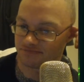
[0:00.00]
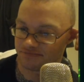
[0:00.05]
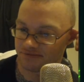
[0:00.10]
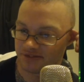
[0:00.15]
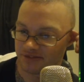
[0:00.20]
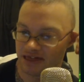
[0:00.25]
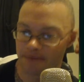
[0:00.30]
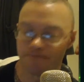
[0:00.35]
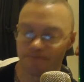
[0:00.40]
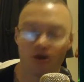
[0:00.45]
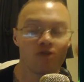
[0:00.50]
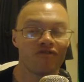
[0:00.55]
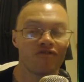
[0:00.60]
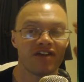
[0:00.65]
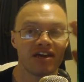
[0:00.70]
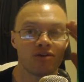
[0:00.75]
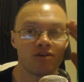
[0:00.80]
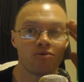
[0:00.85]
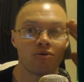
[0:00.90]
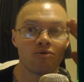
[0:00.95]
They're both
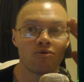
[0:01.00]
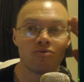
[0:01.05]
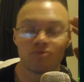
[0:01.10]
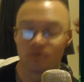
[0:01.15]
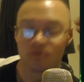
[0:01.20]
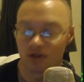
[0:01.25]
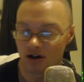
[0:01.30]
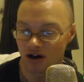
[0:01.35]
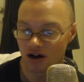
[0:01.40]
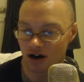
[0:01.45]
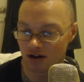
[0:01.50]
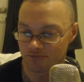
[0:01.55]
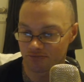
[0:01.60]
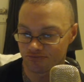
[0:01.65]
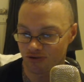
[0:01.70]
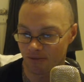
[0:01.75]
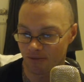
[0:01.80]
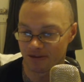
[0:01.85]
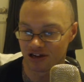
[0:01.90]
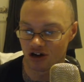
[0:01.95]
equal. I'd
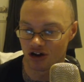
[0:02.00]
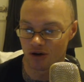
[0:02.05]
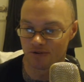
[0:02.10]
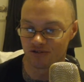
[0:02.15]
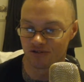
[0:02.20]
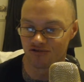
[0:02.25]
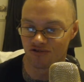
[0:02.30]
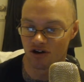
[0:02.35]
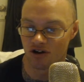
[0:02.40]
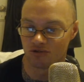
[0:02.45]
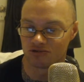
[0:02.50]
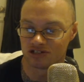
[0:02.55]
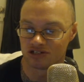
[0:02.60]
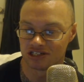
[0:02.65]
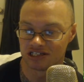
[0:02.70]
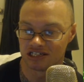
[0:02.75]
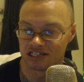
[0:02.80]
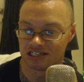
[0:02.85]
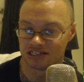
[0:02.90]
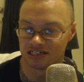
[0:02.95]
probably go with Gross as he's